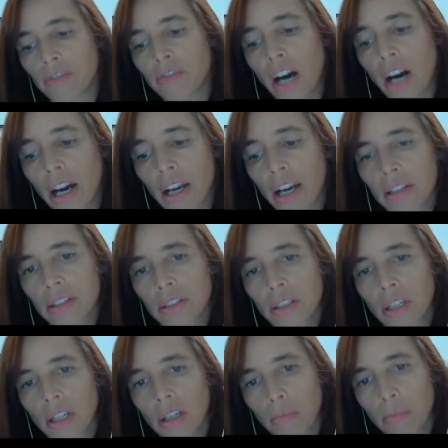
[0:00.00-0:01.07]
filed,
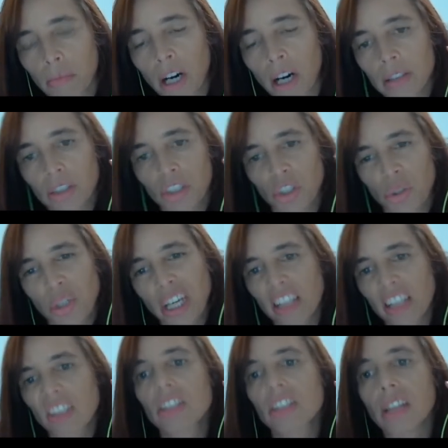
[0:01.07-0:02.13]
but you
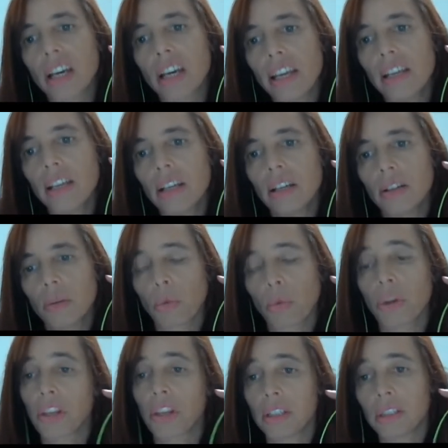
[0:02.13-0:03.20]
can stay
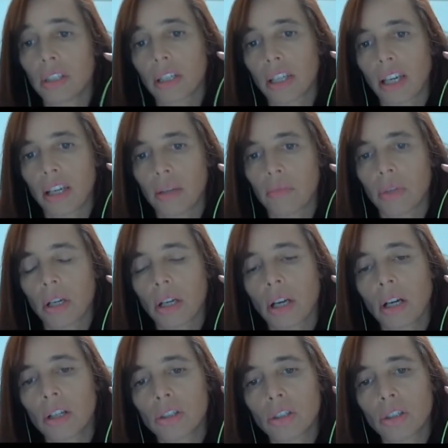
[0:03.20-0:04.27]
within the game.
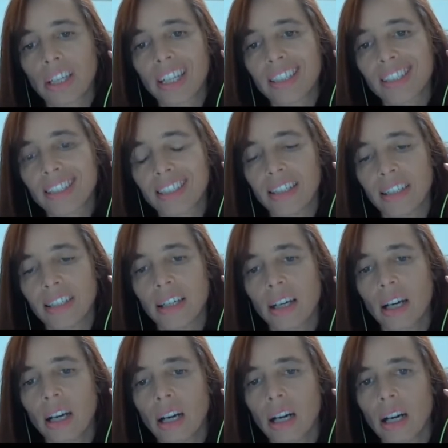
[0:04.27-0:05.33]
So you can see
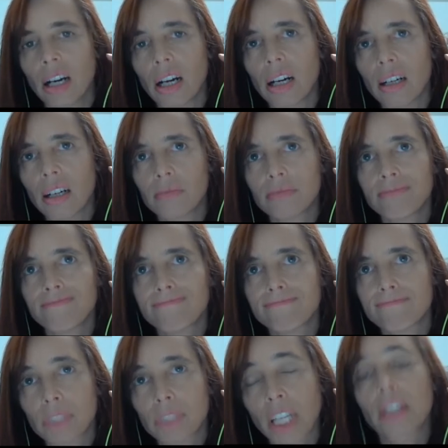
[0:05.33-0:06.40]

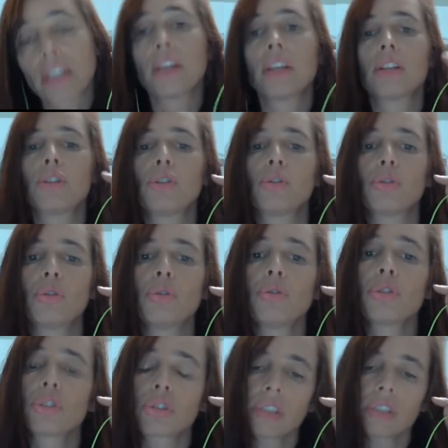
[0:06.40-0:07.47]
taking too
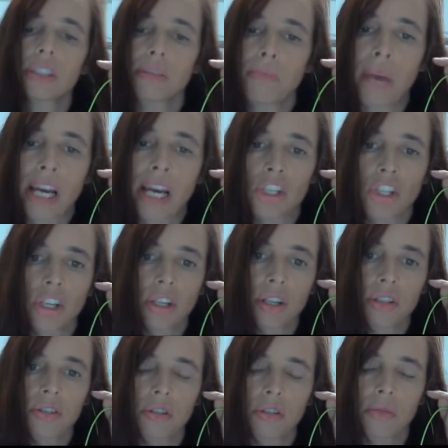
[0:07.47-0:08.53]
strict
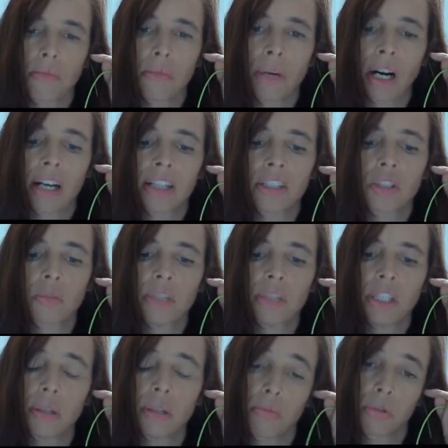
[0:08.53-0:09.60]
measures might
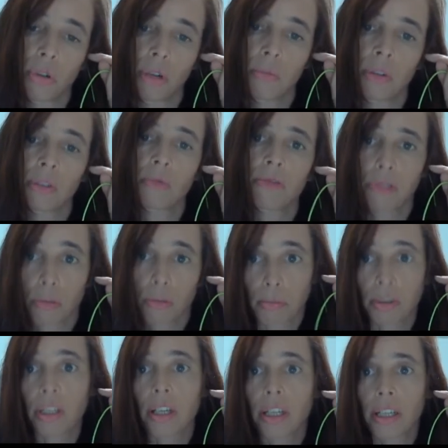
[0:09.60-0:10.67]
be a problem for
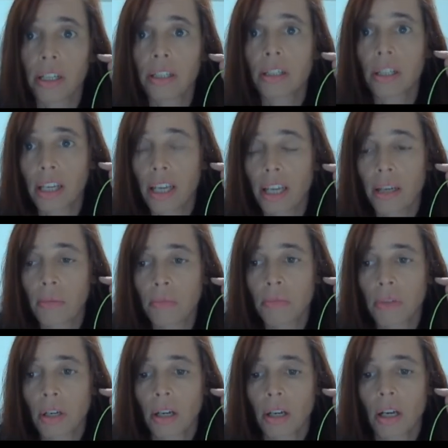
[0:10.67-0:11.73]
playing the game,
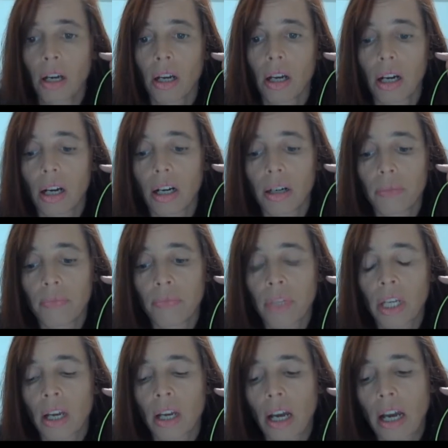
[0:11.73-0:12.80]

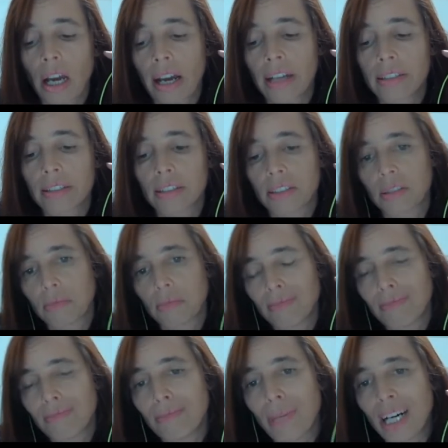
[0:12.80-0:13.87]
and
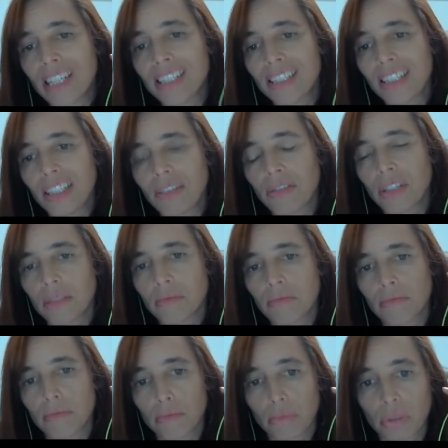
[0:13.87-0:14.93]
might even
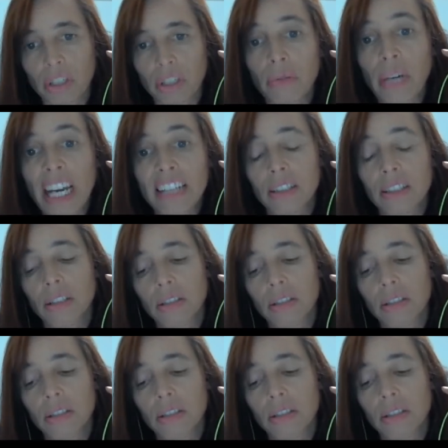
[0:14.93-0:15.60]
prevent